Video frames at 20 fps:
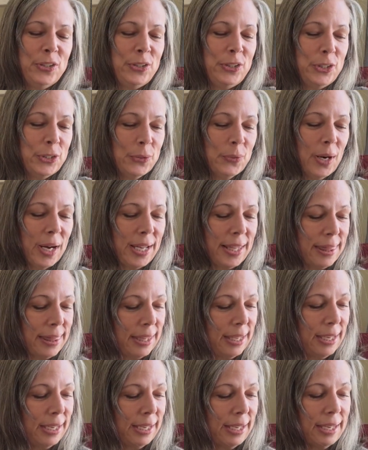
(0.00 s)
Do I
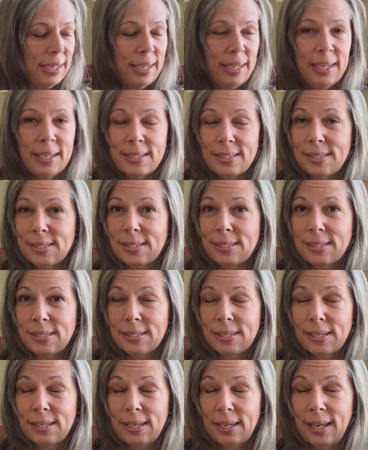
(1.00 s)
think it's
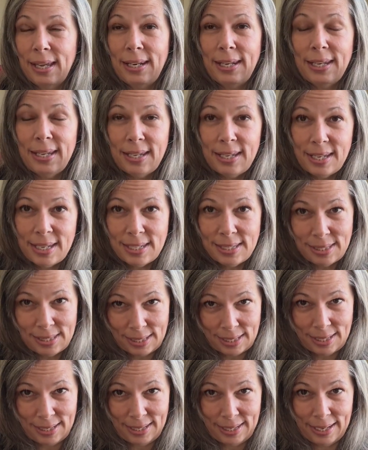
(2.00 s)
an
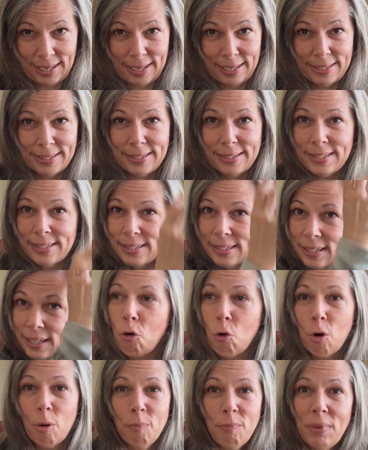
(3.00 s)
easy knit?
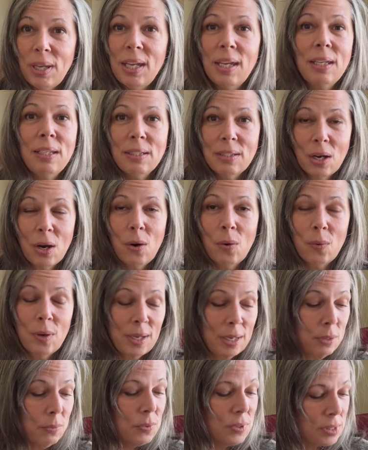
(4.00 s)
For me, no.
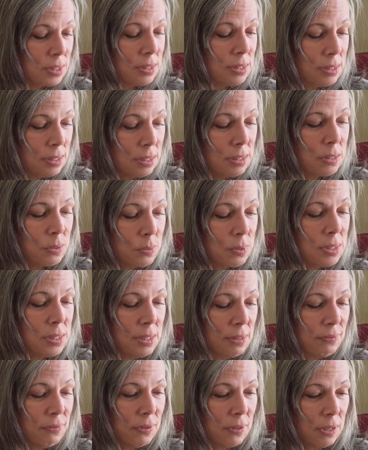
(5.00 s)
This was
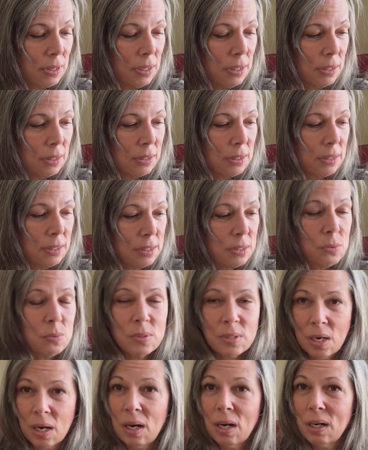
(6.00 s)
difficult. This
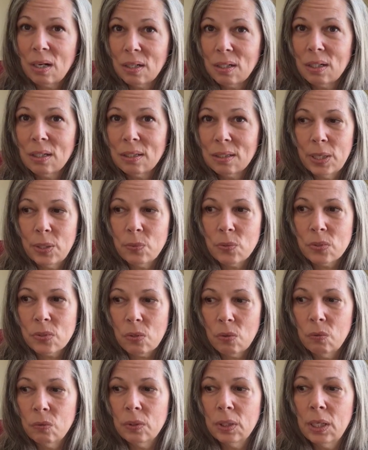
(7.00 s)
was hard, but it was
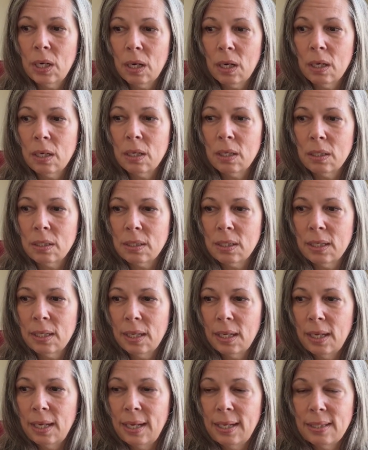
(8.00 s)
only hard
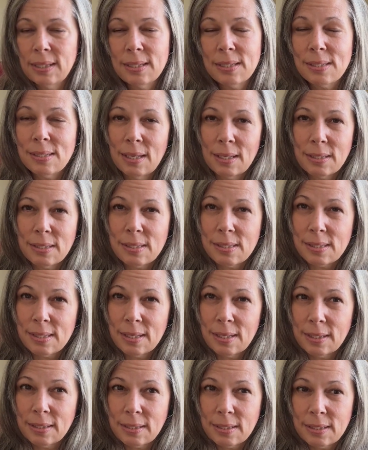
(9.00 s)
in the sense
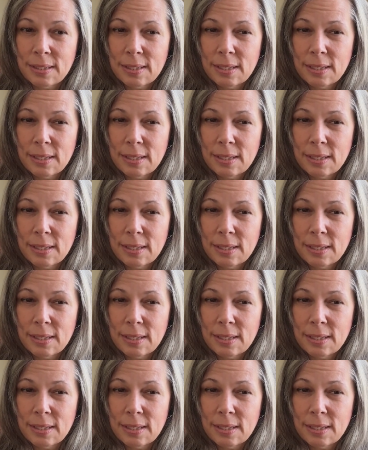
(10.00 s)
that